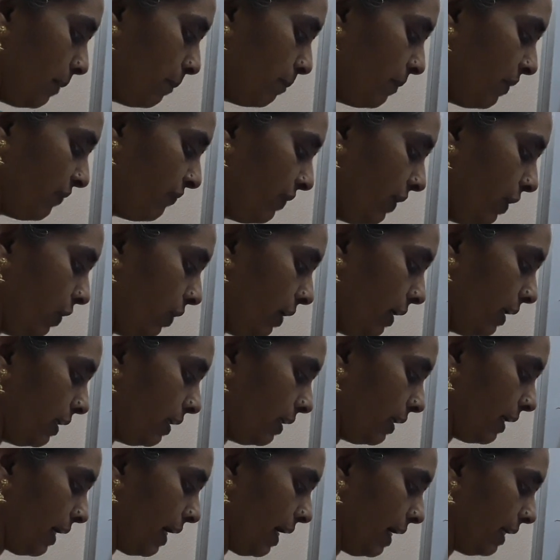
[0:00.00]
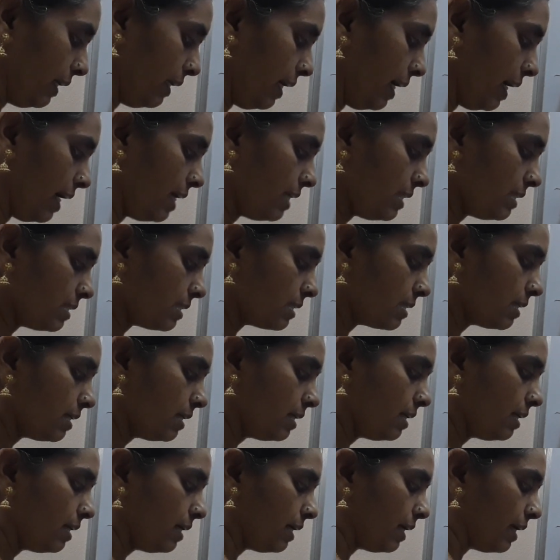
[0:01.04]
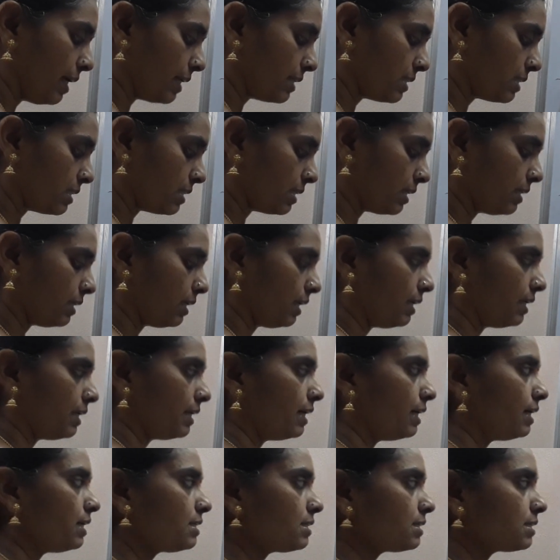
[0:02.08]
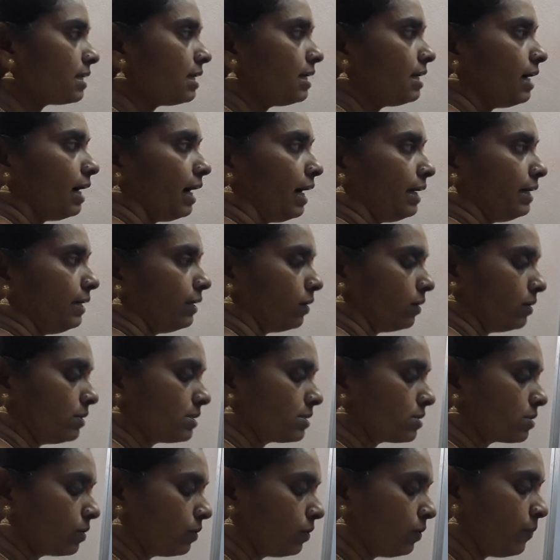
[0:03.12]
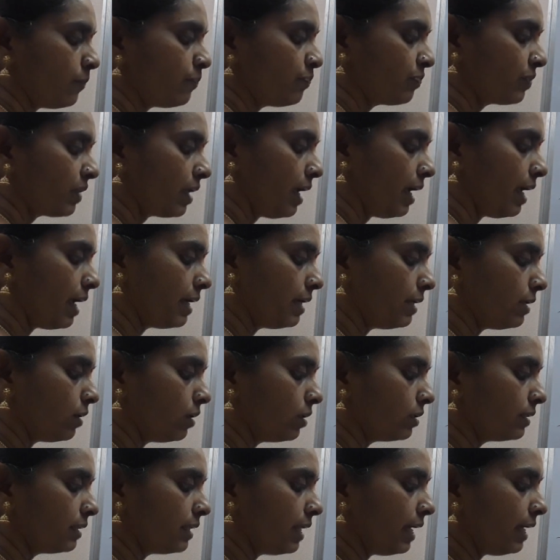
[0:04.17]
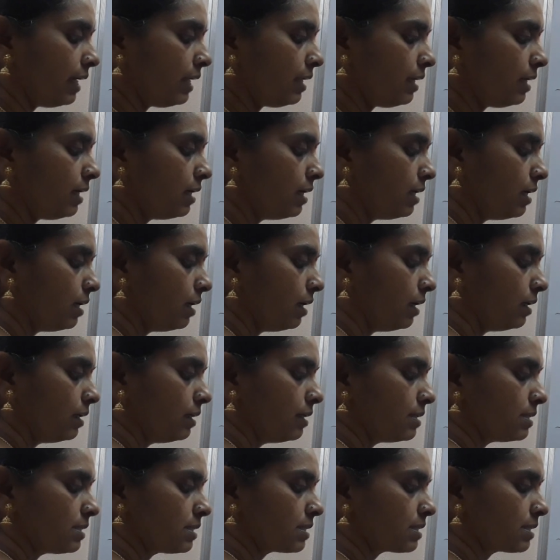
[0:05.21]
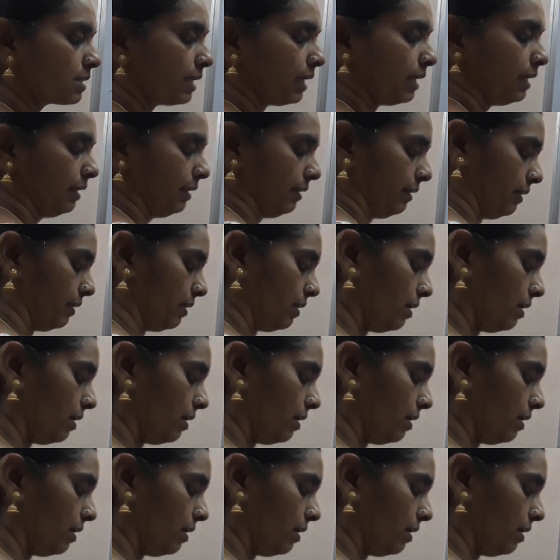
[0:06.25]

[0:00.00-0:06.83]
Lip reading: Buffalo and cat has external ears and also hair on their skin.